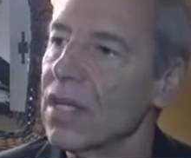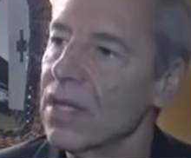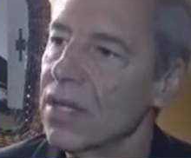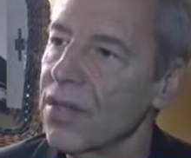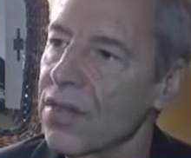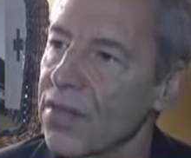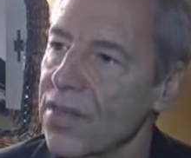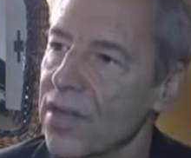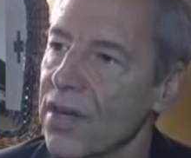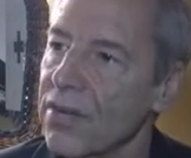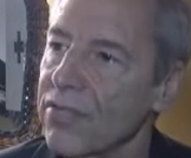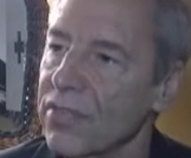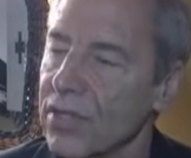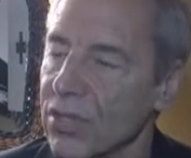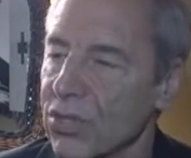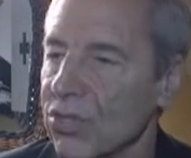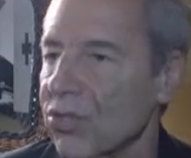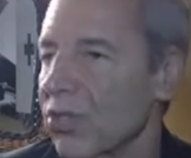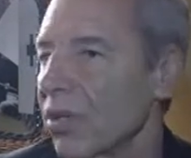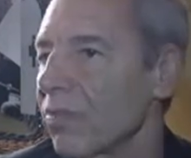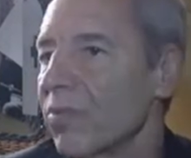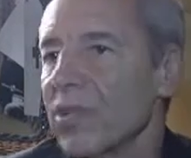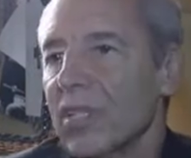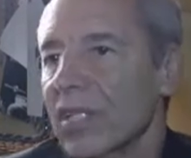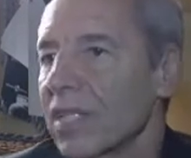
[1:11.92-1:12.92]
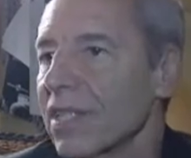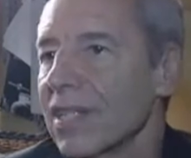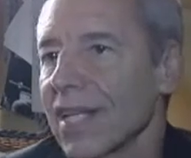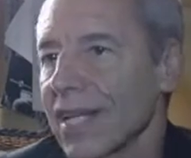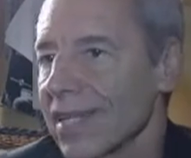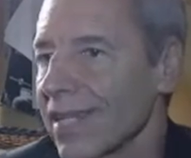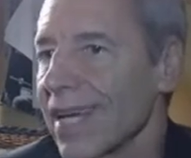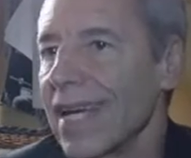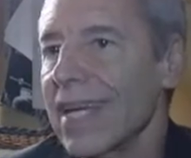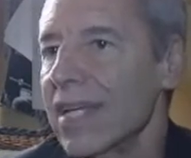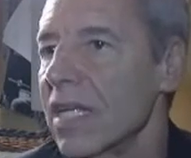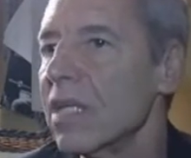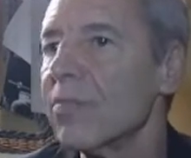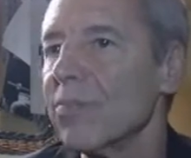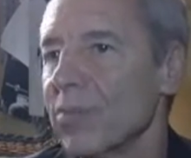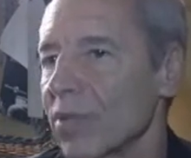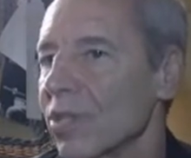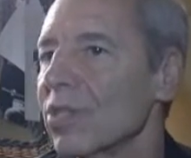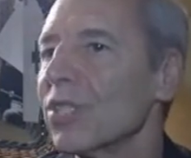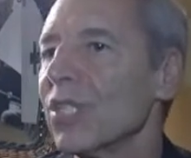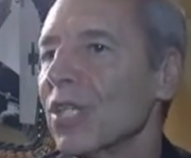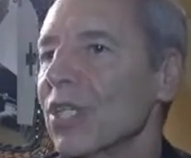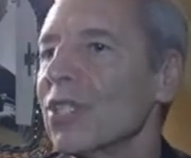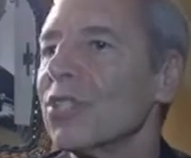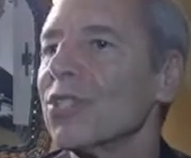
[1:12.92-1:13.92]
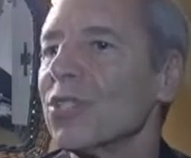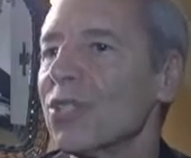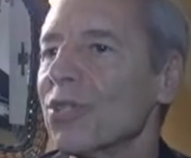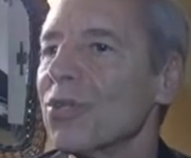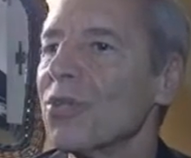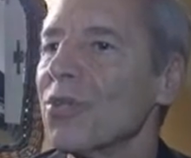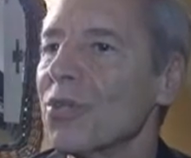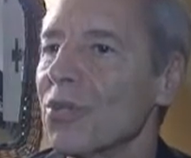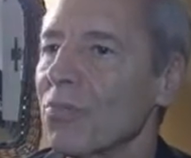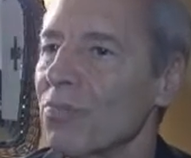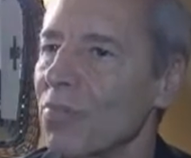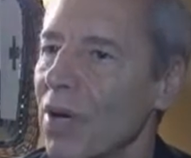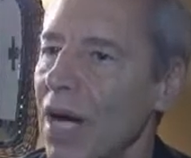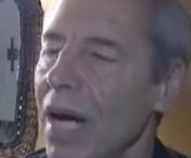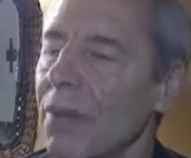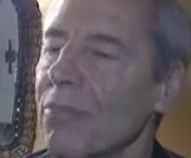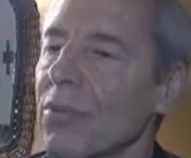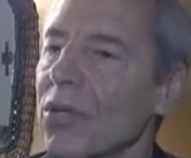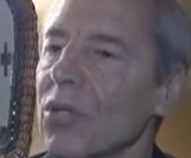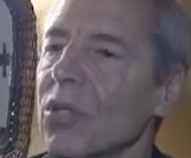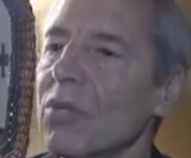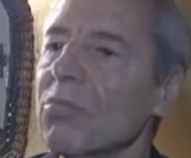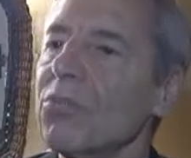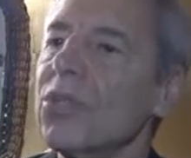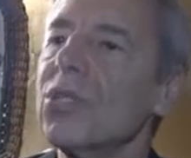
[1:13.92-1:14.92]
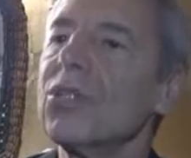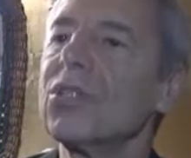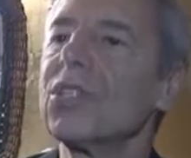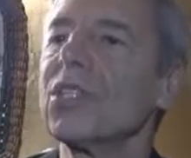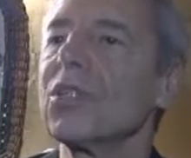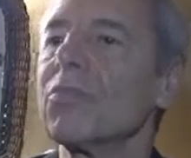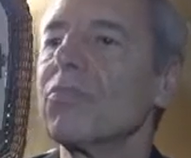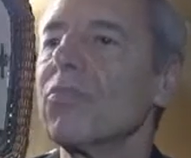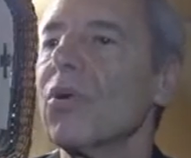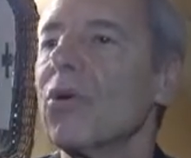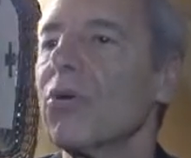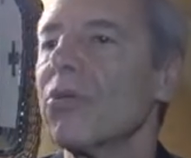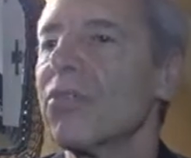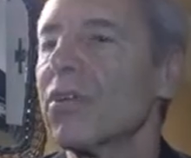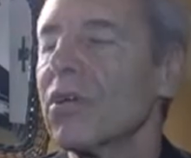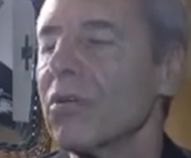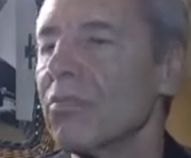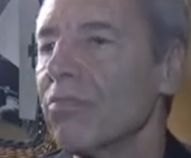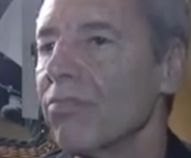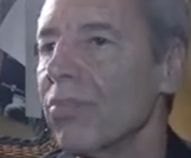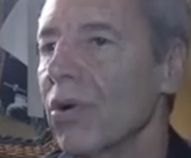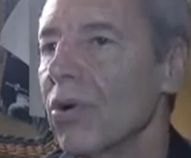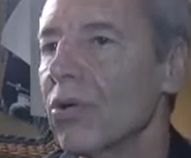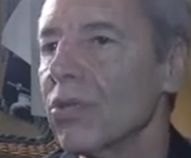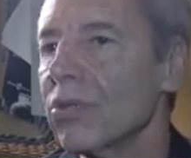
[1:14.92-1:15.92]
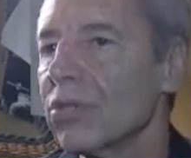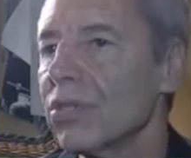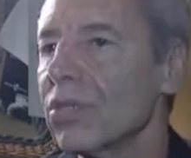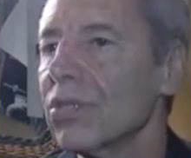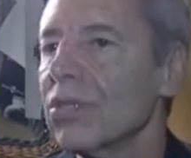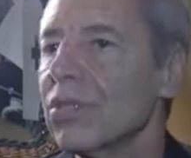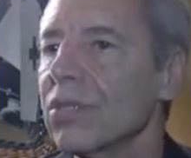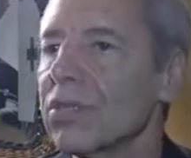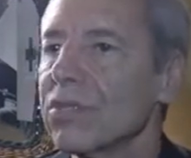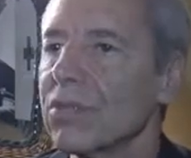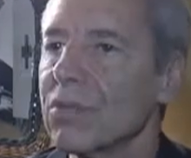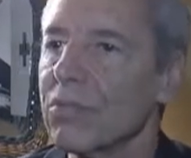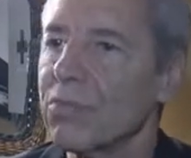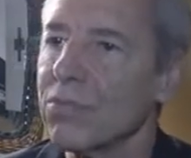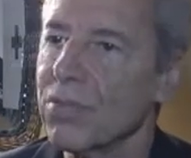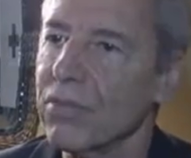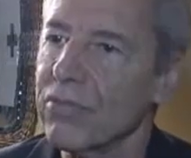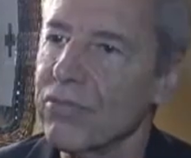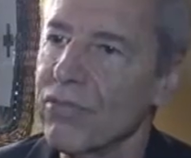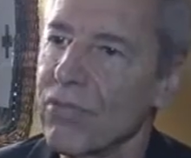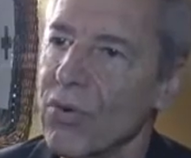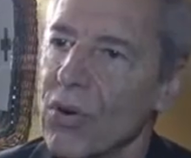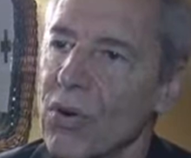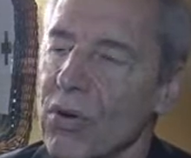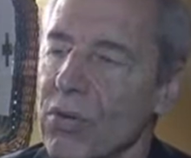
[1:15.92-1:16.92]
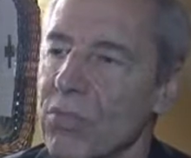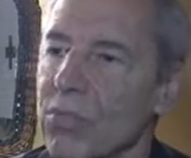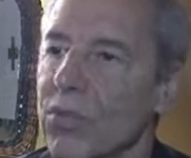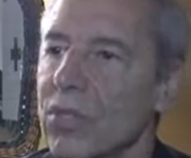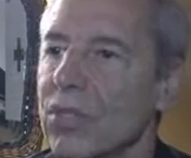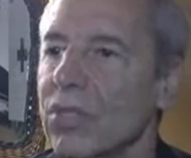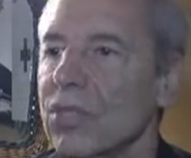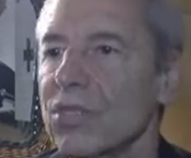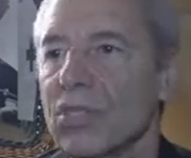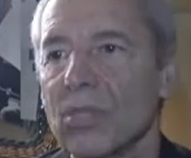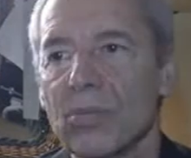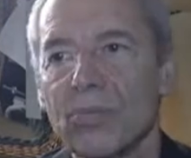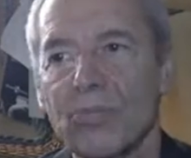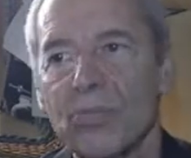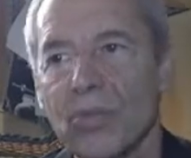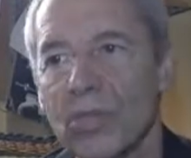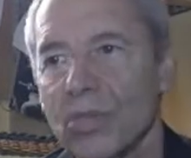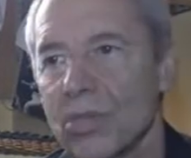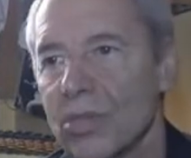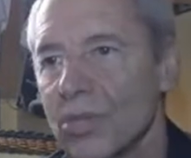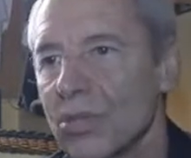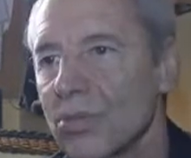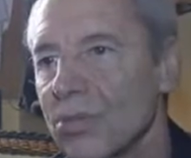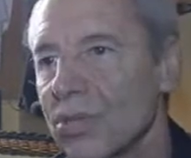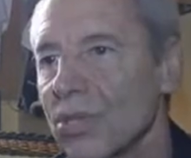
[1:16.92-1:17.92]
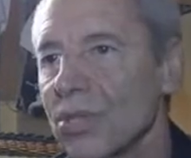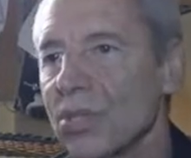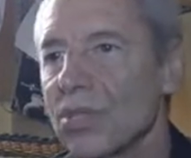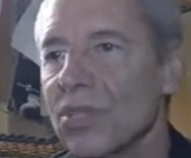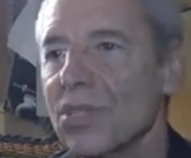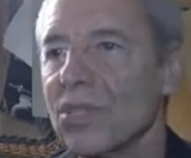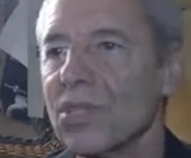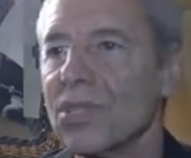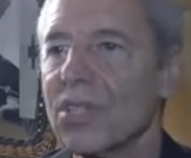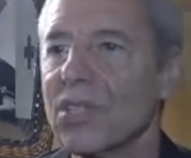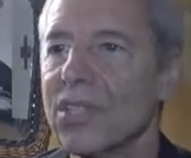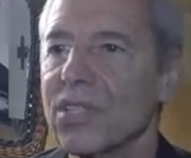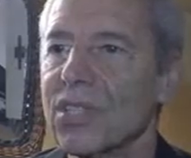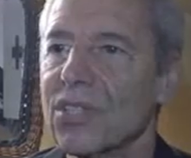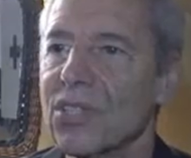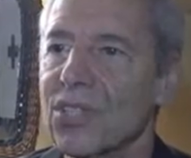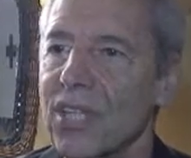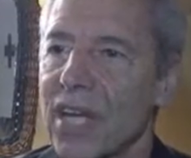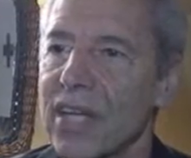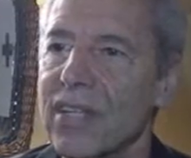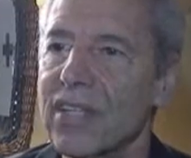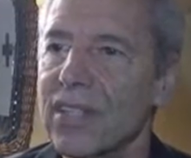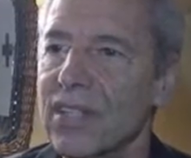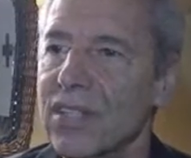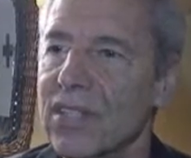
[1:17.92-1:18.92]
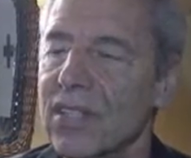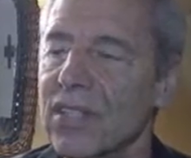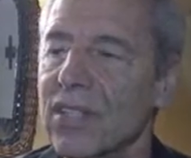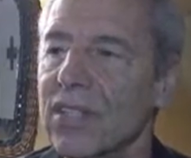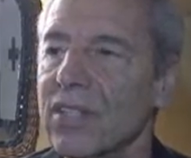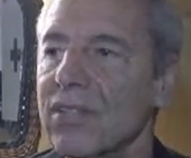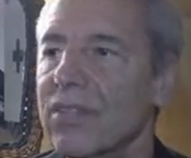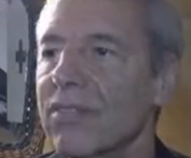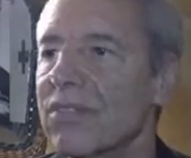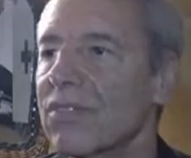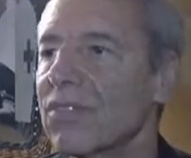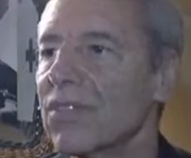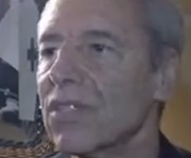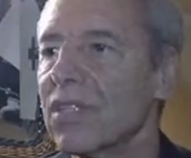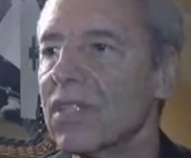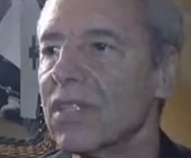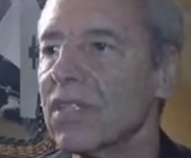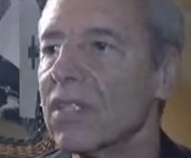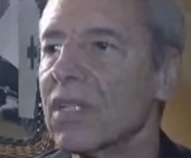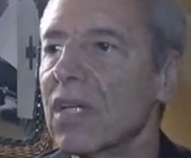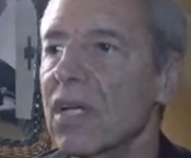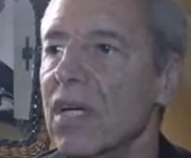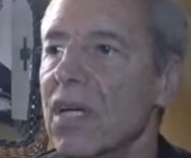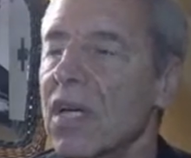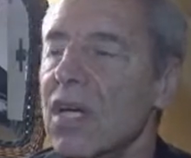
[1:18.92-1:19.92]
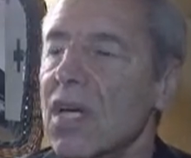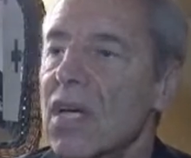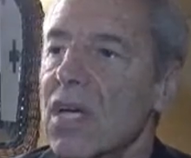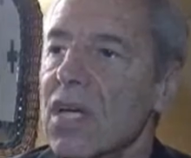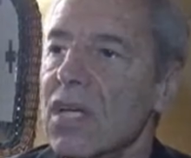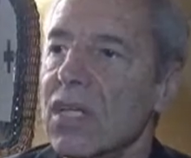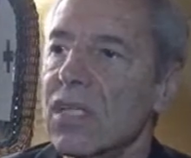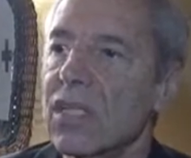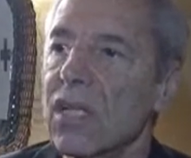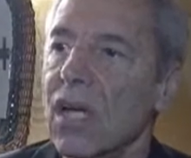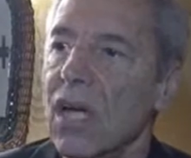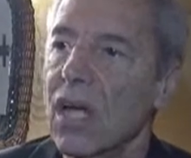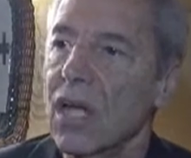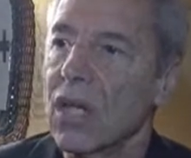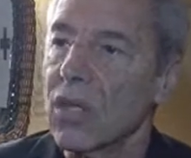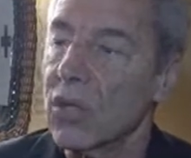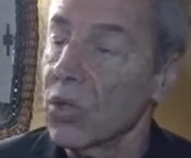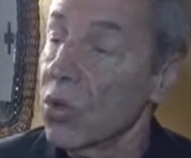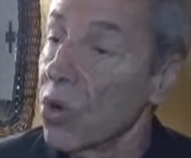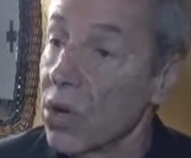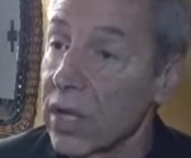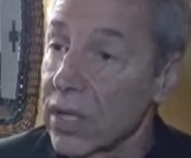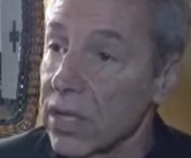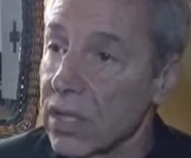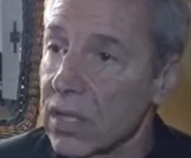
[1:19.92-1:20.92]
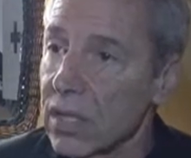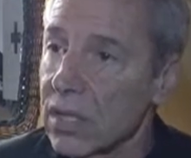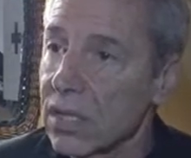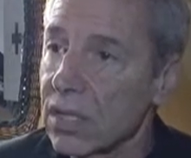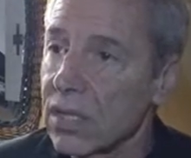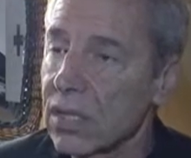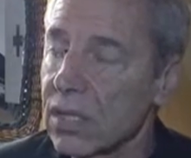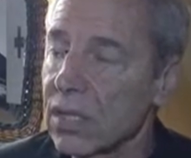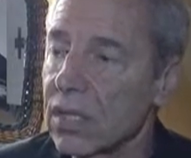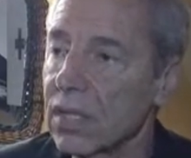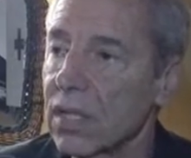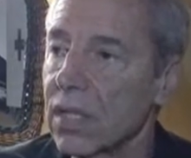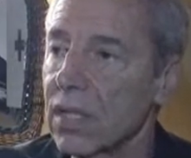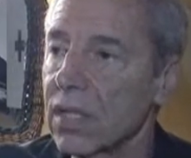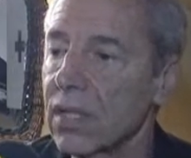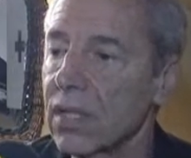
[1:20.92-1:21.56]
they've contributed like 80% to the popular music, both composers and performers and producers and executives and lawyers.